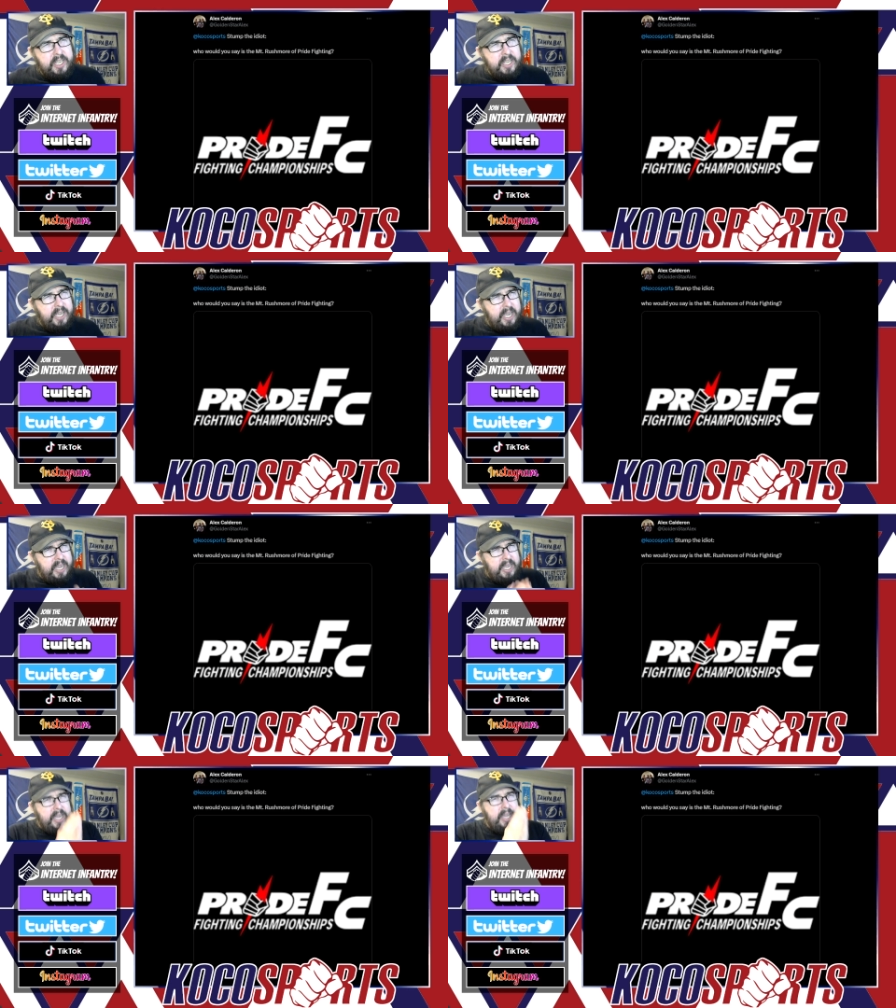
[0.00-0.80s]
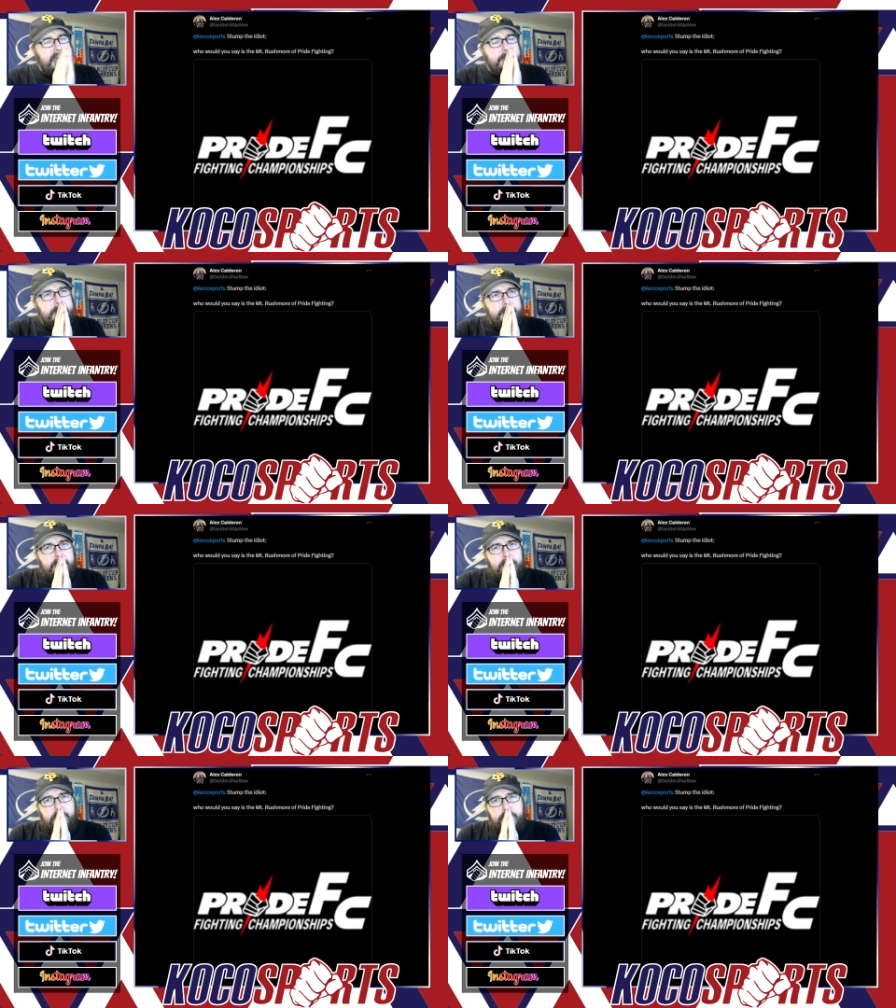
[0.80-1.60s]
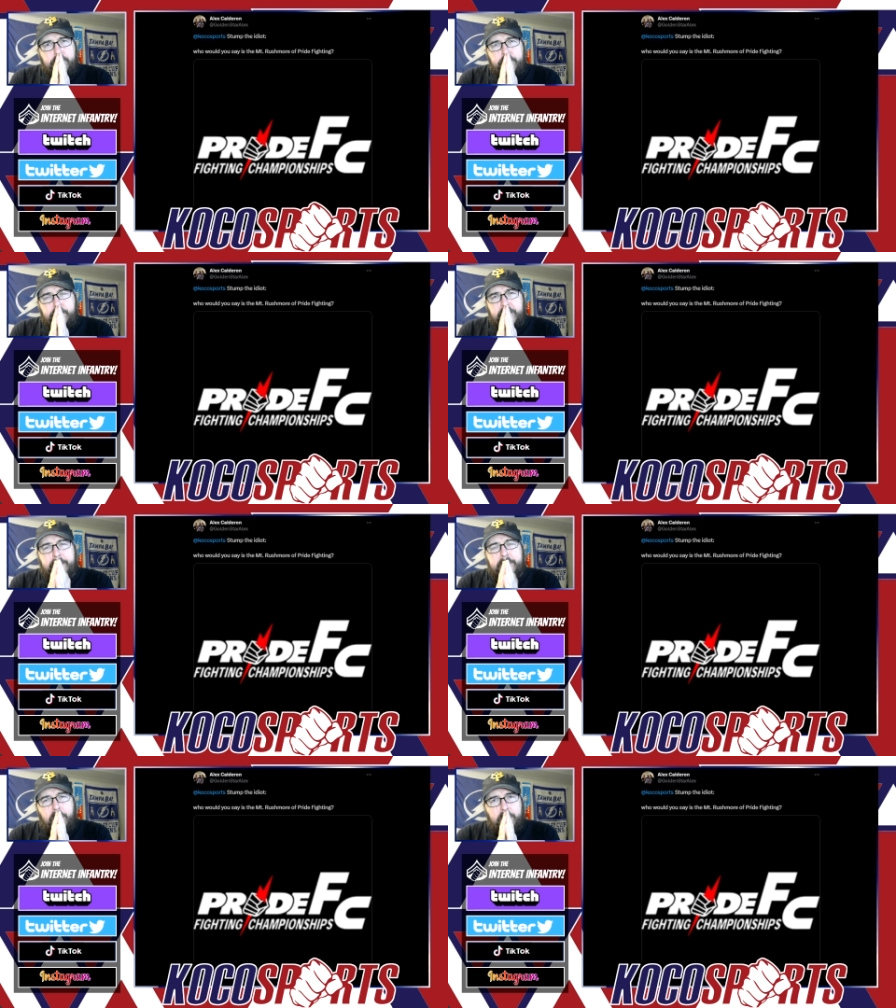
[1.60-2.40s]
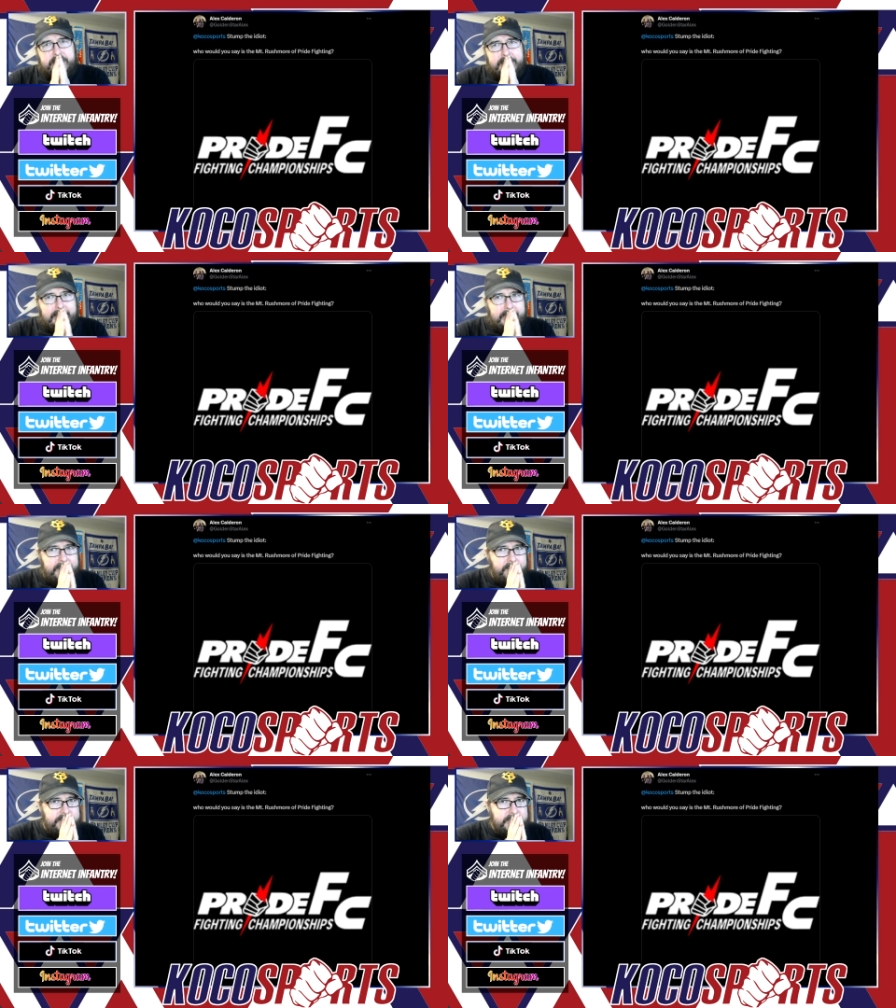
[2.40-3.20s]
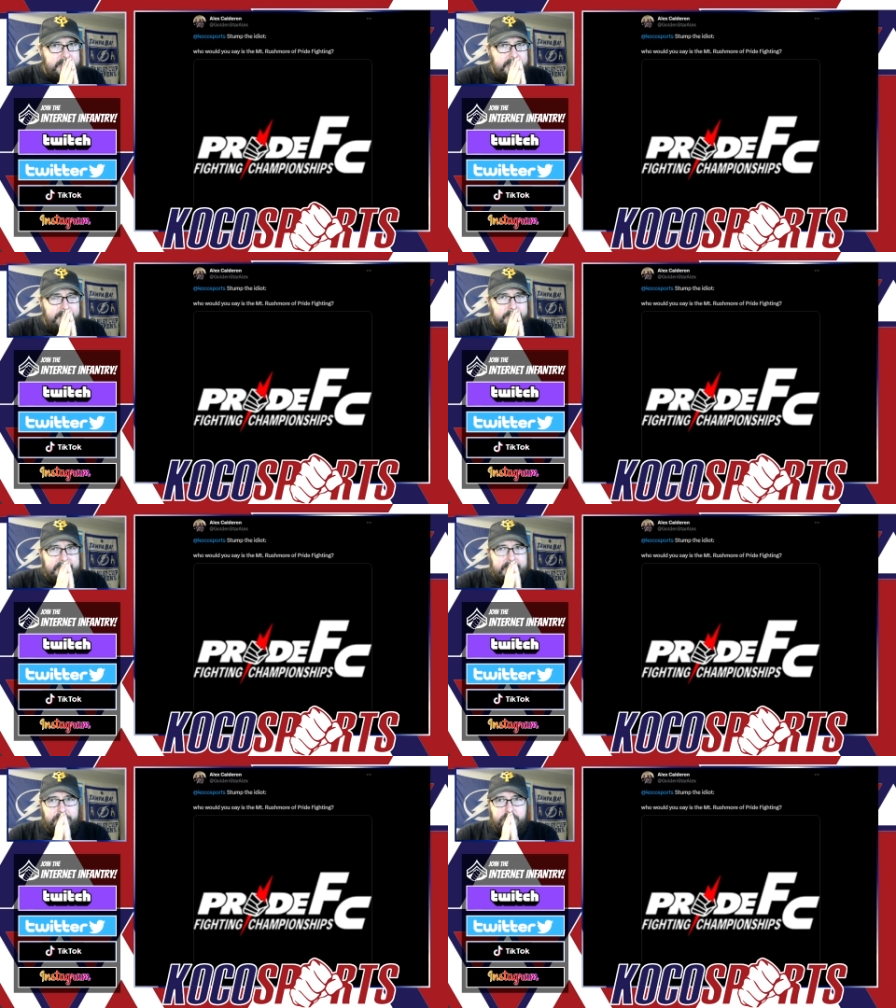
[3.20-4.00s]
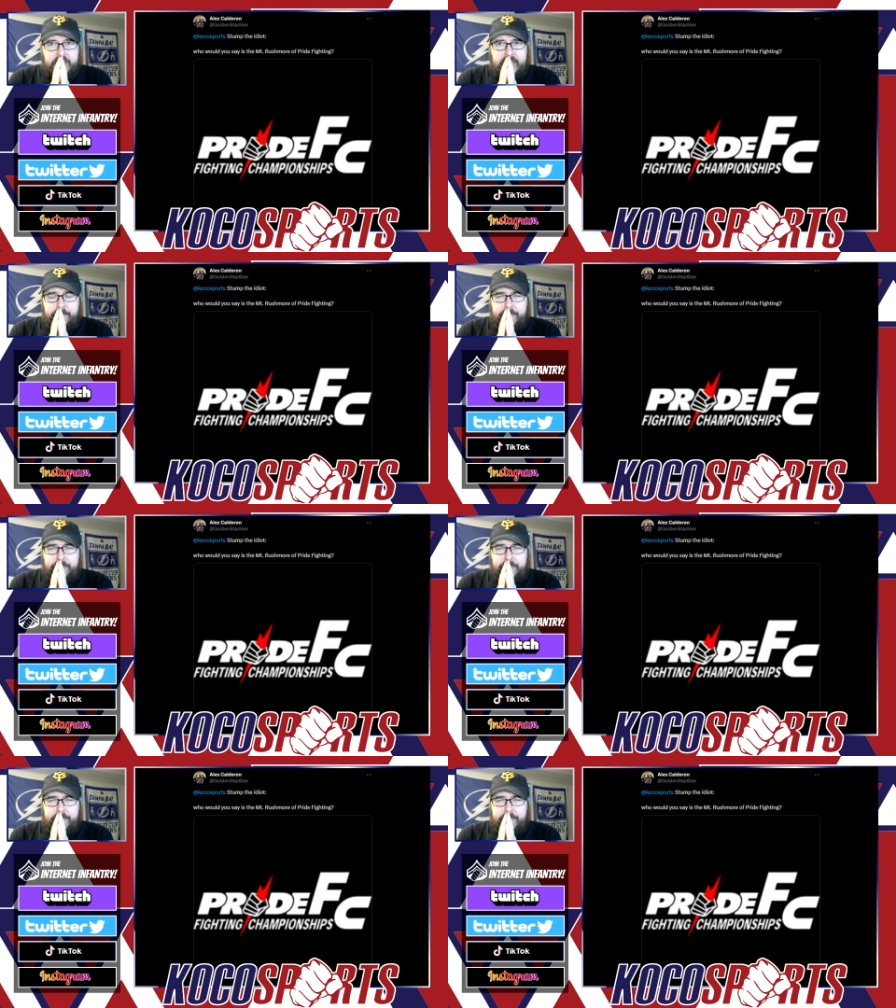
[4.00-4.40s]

but I'm going with Dan Henderson. He was a double champ.